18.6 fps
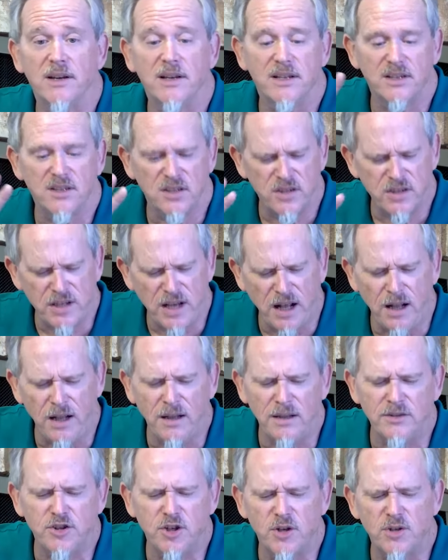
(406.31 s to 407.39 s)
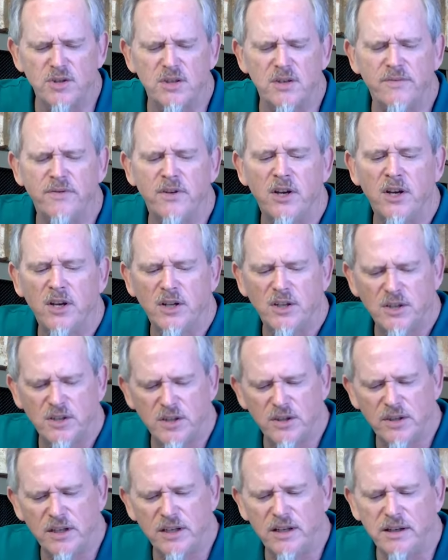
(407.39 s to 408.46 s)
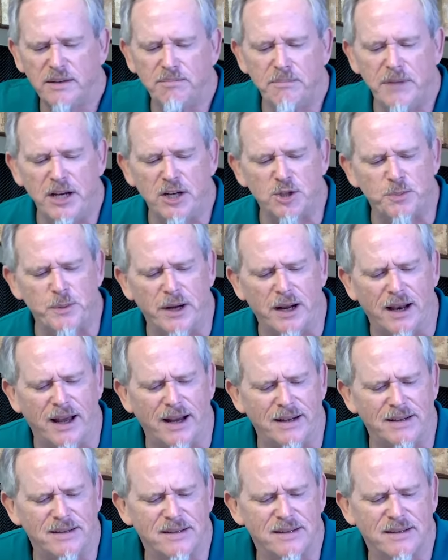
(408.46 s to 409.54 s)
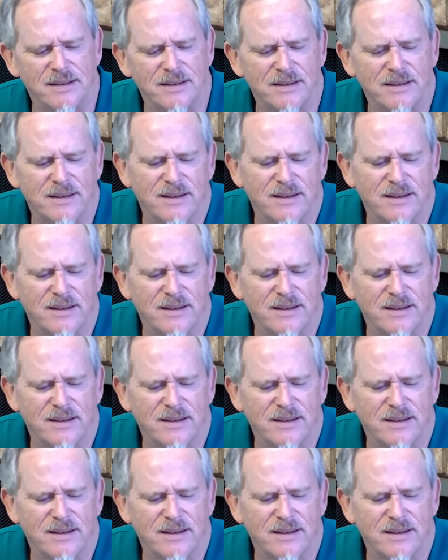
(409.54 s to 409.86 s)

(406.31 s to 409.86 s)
Sell Joseph to the Ishmaelites.